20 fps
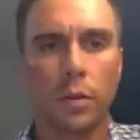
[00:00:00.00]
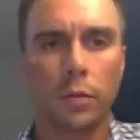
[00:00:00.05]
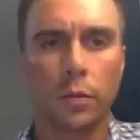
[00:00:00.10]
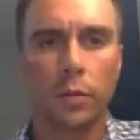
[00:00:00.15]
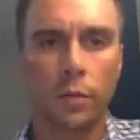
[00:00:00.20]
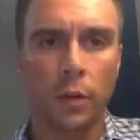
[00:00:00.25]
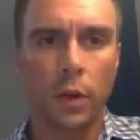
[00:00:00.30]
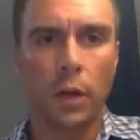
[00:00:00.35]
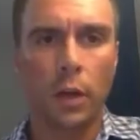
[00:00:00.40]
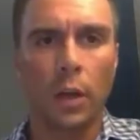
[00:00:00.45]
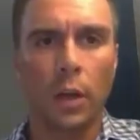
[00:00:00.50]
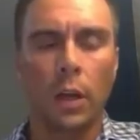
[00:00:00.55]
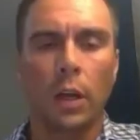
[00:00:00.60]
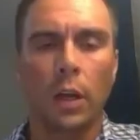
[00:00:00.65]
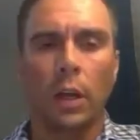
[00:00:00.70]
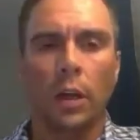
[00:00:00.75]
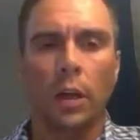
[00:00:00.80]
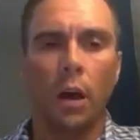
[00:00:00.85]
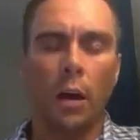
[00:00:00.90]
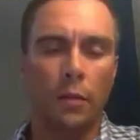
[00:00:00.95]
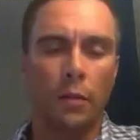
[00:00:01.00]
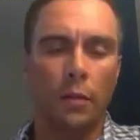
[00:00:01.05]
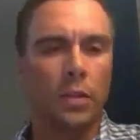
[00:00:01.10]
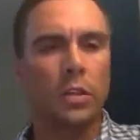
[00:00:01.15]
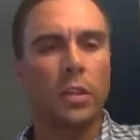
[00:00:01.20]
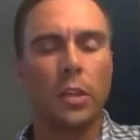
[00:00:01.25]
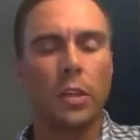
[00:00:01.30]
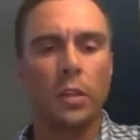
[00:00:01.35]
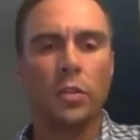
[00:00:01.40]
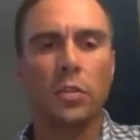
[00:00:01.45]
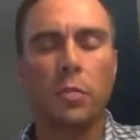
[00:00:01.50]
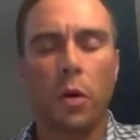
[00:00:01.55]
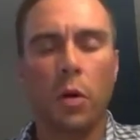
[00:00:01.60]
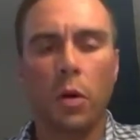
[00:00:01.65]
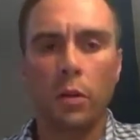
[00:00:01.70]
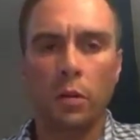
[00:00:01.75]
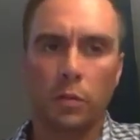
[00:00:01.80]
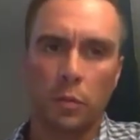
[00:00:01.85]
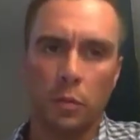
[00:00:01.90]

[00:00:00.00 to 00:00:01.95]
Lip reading: of, obviously small.